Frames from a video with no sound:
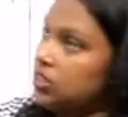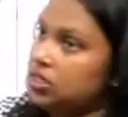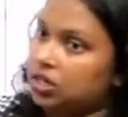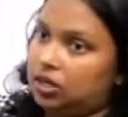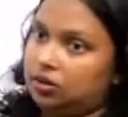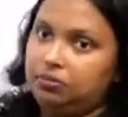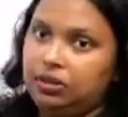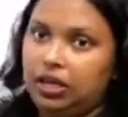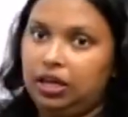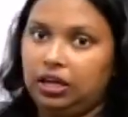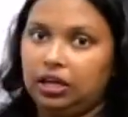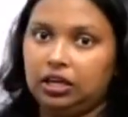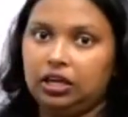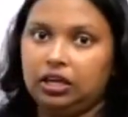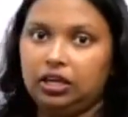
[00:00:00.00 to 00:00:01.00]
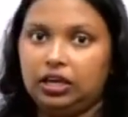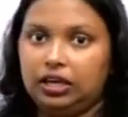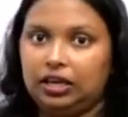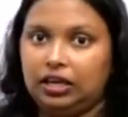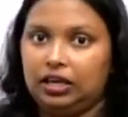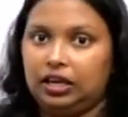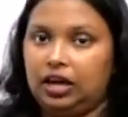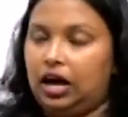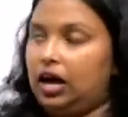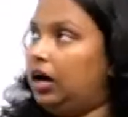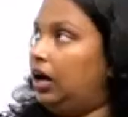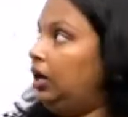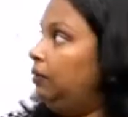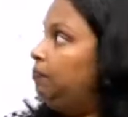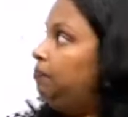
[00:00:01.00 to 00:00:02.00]
term, they
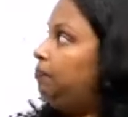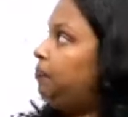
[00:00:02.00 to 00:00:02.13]
are